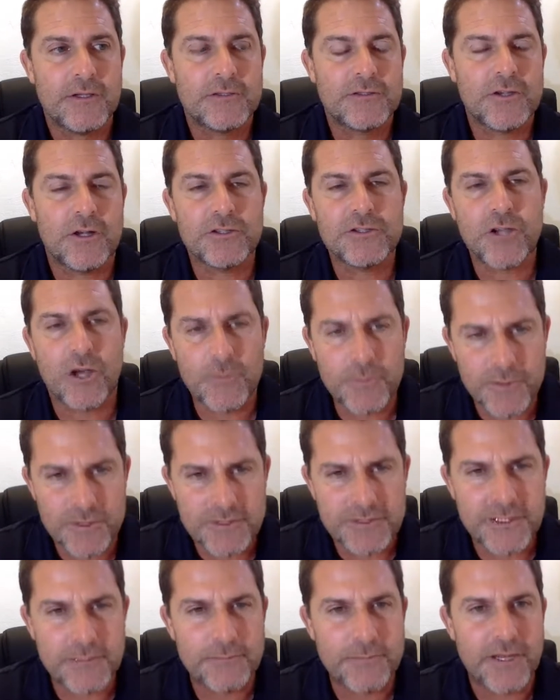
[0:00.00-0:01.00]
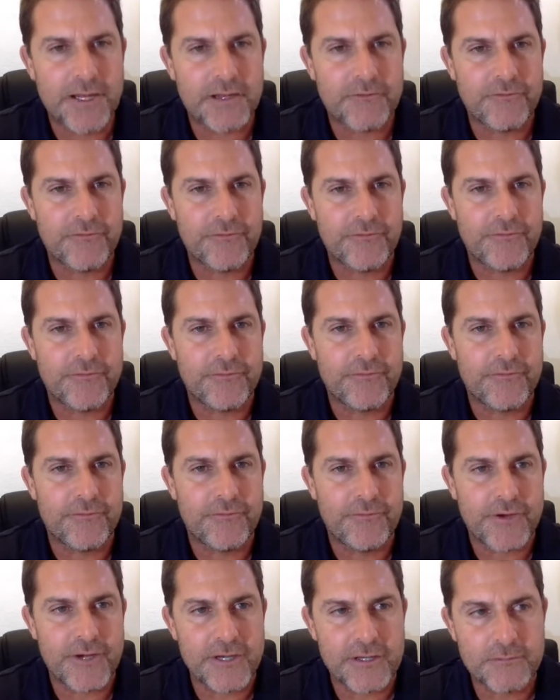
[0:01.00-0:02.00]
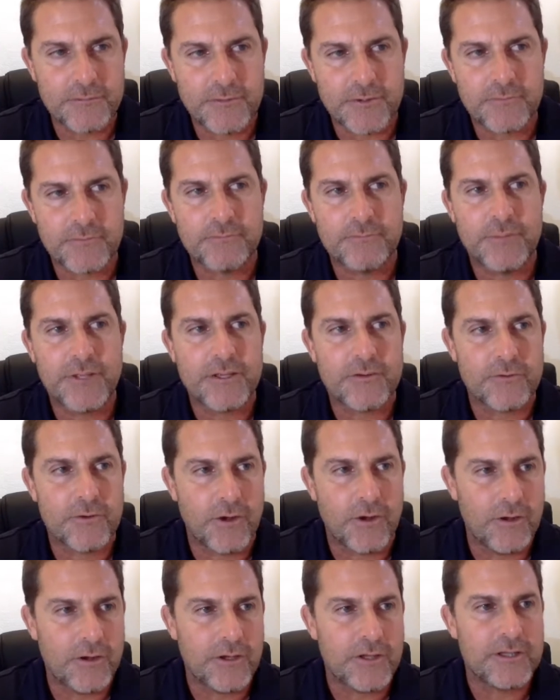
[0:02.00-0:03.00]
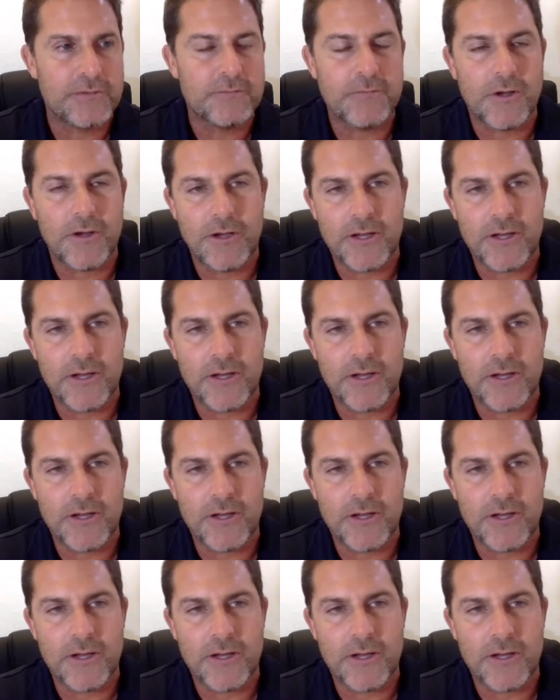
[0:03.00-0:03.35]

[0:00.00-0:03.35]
Charles Hopkins that played a very big role in